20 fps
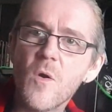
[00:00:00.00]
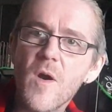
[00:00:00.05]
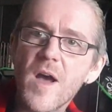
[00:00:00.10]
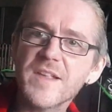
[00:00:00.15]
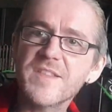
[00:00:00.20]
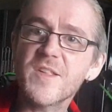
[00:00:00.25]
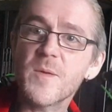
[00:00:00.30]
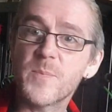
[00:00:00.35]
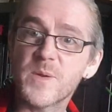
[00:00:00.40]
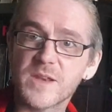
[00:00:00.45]

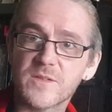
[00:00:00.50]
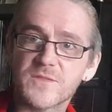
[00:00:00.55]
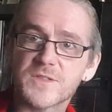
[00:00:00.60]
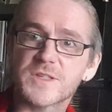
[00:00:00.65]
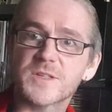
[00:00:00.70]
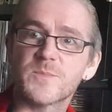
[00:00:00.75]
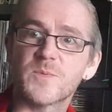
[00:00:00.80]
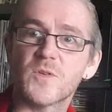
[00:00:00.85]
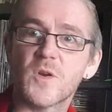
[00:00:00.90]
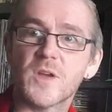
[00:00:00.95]
That's a bit of a
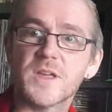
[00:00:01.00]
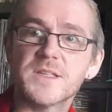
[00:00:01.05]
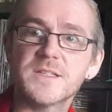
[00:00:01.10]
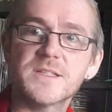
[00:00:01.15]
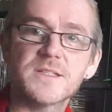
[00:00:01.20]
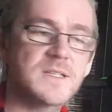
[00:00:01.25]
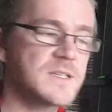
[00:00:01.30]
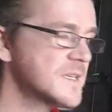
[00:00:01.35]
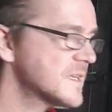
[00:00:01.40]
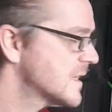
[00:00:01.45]

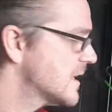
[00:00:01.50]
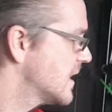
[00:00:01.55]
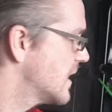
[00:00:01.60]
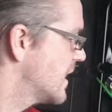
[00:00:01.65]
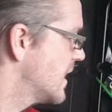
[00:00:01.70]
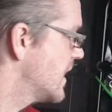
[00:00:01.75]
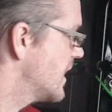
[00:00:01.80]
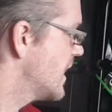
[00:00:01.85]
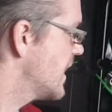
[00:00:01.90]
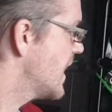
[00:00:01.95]
surprise,
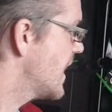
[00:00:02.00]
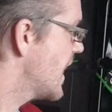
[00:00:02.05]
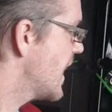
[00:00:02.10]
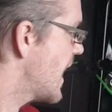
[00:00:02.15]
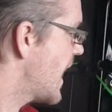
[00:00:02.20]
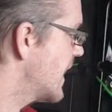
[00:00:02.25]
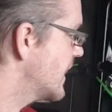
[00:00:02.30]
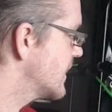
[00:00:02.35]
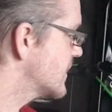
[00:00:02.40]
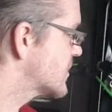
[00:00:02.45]

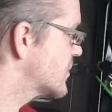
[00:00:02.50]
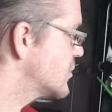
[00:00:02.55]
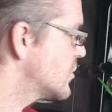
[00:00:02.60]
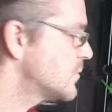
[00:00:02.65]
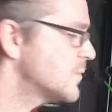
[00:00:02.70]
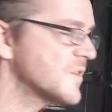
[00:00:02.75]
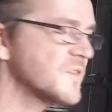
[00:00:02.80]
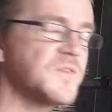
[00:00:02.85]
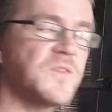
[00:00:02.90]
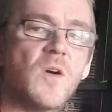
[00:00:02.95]
and it's
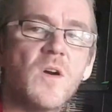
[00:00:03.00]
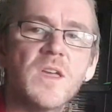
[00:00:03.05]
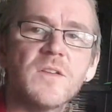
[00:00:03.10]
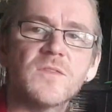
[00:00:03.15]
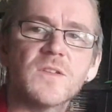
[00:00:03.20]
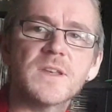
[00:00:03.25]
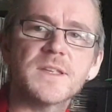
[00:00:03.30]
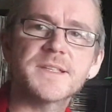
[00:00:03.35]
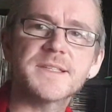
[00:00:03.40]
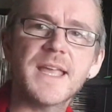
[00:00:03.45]
number
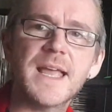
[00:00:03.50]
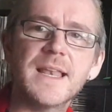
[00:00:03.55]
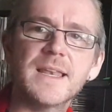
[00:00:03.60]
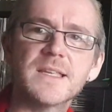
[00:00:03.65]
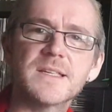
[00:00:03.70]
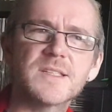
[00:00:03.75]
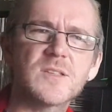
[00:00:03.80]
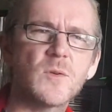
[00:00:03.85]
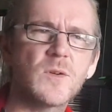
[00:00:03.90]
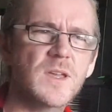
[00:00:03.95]
5 on the set
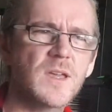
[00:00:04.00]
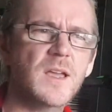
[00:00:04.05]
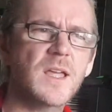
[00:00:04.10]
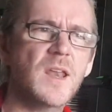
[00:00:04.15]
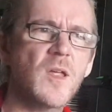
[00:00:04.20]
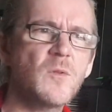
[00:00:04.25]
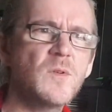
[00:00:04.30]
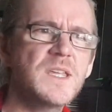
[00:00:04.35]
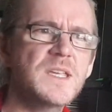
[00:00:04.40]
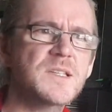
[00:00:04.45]
list, so I
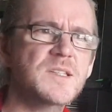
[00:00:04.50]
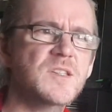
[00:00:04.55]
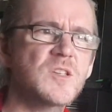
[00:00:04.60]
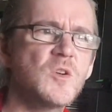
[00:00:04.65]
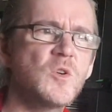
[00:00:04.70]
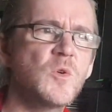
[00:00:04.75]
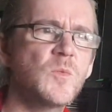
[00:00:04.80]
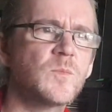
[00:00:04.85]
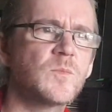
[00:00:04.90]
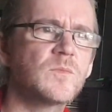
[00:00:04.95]
can only
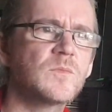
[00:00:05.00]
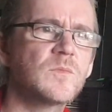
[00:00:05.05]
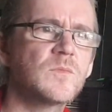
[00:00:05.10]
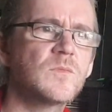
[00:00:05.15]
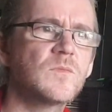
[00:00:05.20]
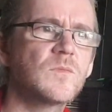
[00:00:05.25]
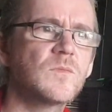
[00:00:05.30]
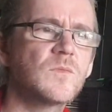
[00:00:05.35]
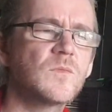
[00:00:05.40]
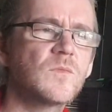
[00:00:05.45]
assume
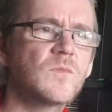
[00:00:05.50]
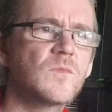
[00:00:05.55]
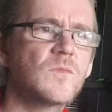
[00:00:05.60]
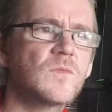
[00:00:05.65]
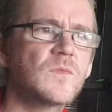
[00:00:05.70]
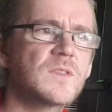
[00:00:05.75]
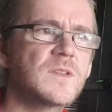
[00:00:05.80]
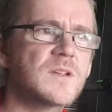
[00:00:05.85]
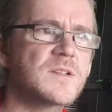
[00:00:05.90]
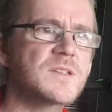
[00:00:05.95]

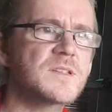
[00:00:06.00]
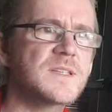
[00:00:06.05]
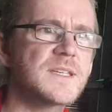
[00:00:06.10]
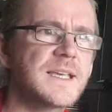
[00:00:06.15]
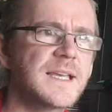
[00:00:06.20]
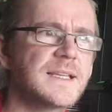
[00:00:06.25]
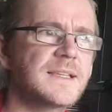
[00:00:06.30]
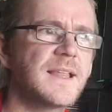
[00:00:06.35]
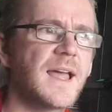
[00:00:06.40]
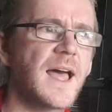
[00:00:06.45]
they're
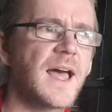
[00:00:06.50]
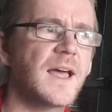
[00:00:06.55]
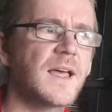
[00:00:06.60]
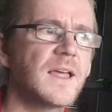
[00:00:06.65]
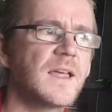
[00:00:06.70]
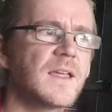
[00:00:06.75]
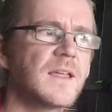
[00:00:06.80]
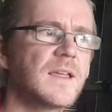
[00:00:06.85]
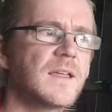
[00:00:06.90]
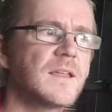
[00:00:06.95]
singing that
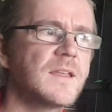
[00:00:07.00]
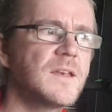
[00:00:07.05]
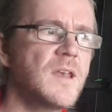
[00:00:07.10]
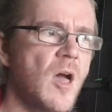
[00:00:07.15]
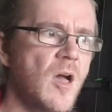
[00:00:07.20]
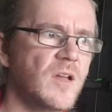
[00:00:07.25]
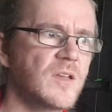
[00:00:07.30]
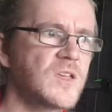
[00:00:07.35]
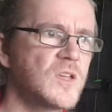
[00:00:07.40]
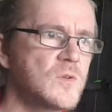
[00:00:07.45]

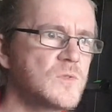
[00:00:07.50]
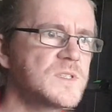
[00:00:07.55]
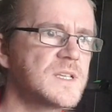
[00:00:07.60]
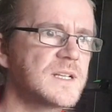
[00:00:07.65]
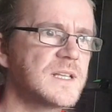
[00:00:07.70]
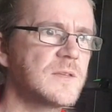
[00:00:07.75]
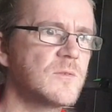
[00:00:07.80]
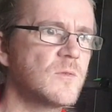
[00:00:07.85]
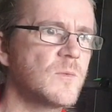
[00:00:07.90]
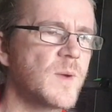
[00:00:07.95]
not
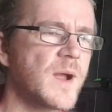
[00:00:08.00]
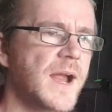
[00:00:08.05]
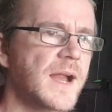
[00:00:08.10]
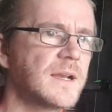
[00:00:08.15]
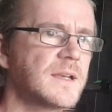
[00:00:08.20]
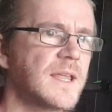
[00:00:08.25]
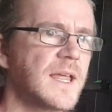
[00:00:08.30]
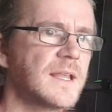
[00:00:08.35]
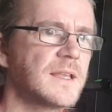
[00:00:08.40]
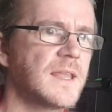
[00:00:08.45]
acoustically with
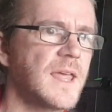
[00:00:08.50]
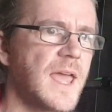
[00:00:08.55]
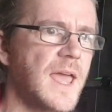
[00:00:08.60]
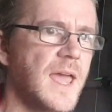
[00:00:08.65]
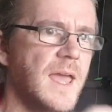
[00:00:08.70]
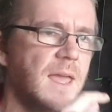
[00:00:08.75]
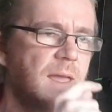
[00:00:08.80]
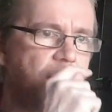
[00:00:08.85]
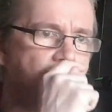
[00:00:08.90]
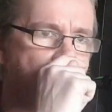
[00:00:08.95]
Martin
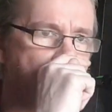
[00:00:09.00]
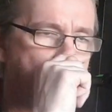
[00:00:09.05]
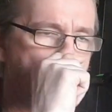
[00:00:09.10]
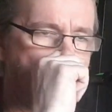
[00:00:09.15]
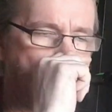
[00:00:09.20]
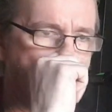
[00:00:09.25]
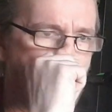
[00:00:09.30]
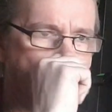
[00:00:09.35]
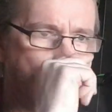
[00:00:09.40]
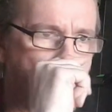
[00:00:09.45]
and
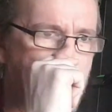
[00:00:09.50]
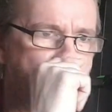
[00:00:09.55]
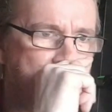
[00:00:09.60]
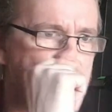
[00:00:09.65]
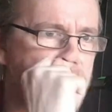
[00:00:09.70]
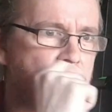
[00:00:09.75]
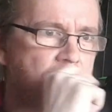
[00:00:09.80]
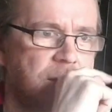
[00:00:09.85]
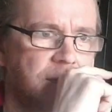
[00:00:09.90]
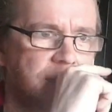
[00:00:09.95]

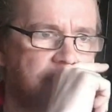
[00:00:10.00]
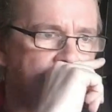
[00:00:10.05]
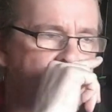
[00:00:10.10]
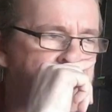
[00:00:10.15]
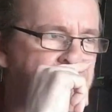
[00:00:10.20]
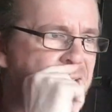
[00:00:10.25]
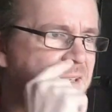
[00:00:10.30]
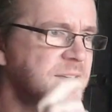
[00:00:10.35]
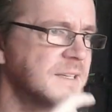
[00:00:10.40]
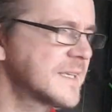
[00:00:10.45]
Peter on
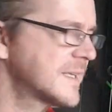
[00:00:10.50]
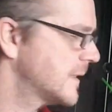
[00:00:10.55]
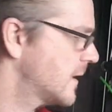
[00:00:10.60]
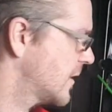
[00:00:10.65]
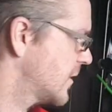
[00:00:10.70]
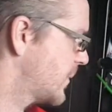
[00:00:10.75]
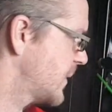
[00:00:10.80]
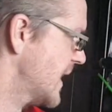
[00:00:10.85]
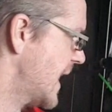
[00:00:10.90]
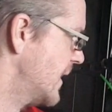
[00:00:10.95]
the
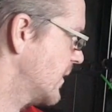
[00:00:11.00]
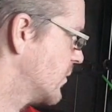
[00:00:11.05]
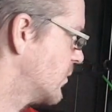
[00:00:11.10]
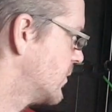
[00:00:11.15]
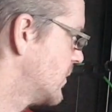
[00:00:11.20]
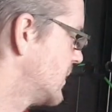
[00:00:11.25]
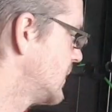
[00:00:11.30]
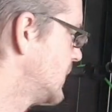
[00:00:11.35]
piano.